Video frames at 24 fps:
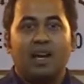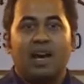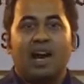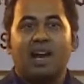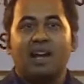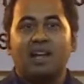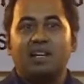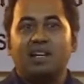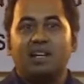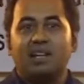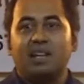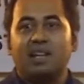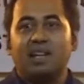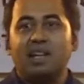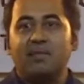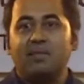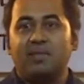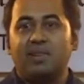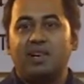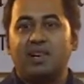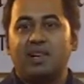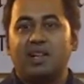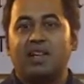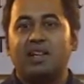I
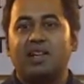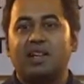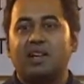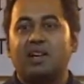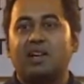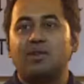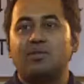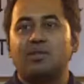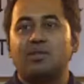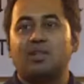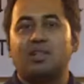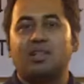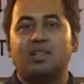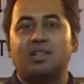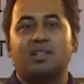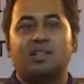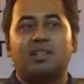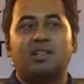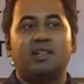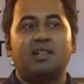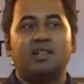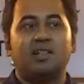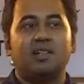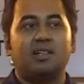never encountered
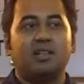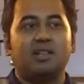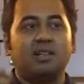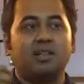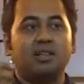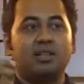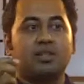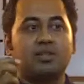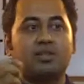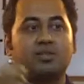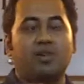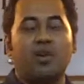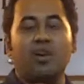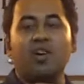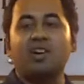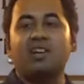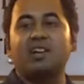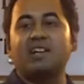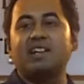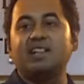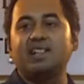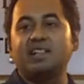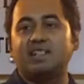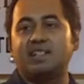strong
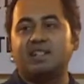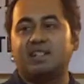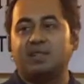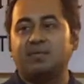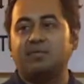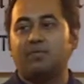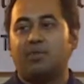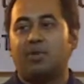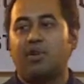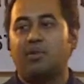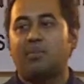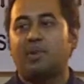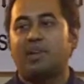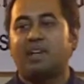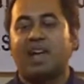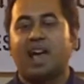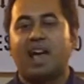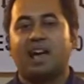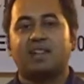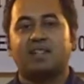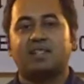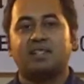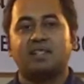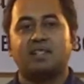criticism for my
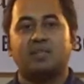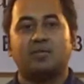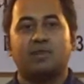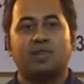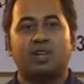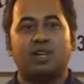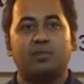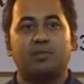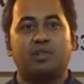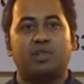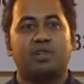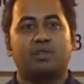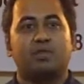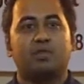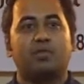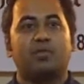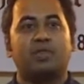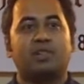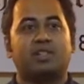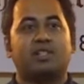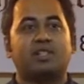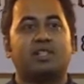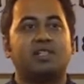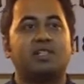accent when I was
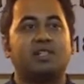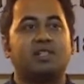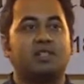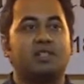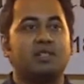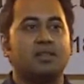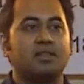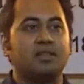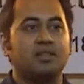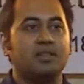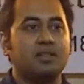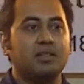overseas.